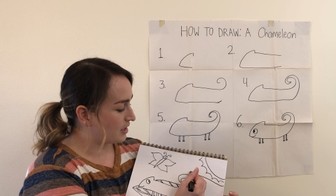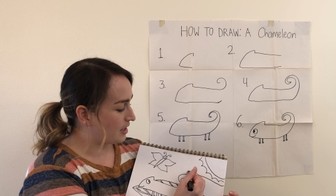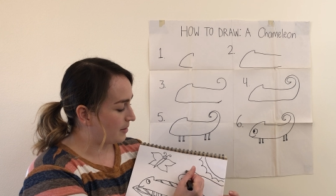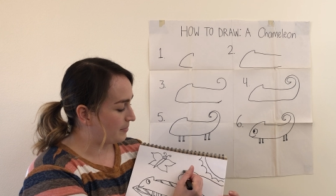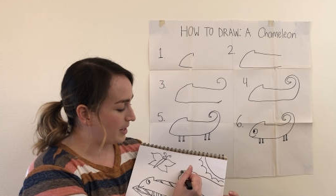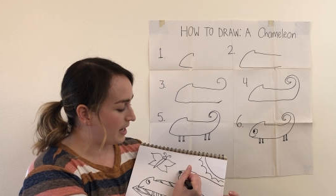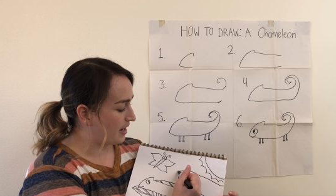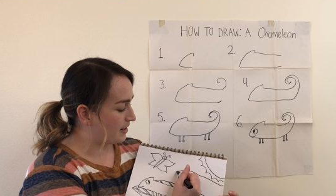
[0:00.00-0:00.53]

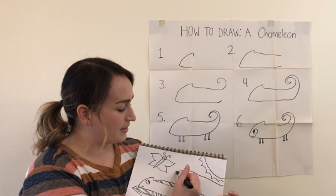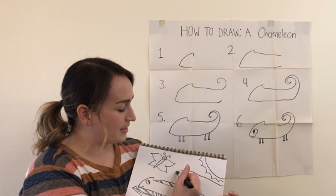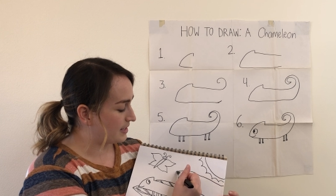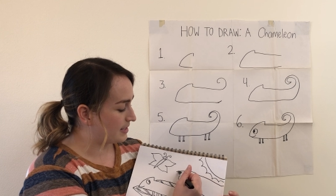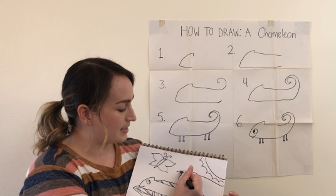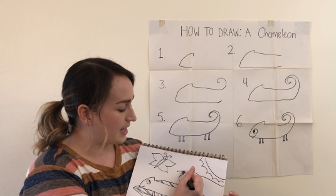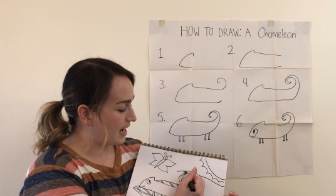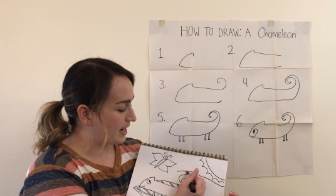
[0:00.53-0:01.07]
coming out of the
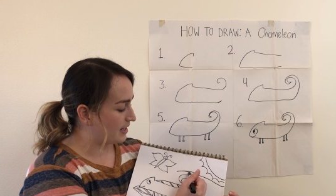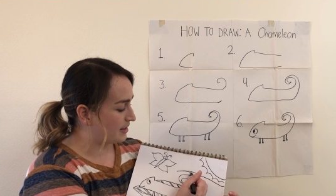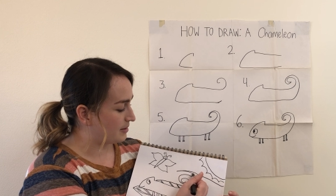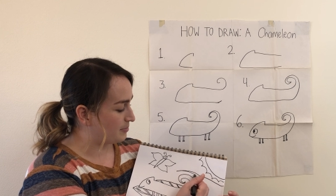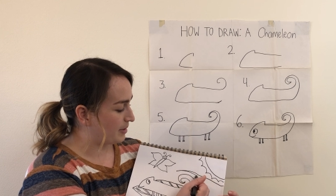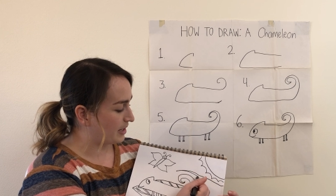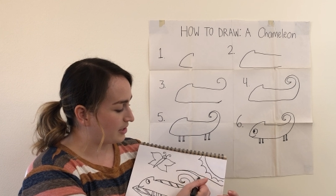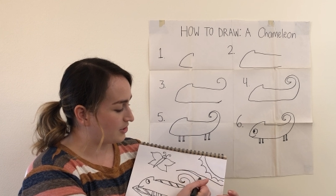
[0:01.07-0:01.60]
side of the
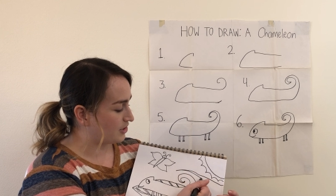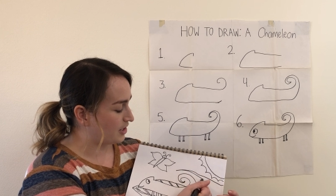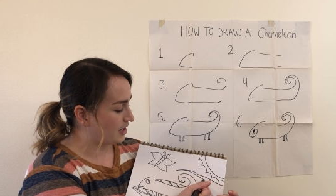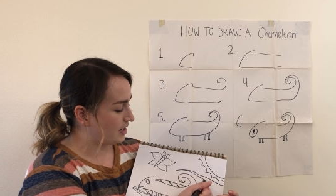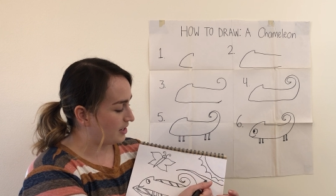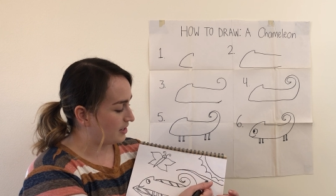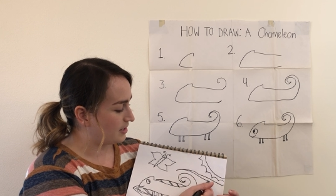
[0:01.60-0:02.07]
picture.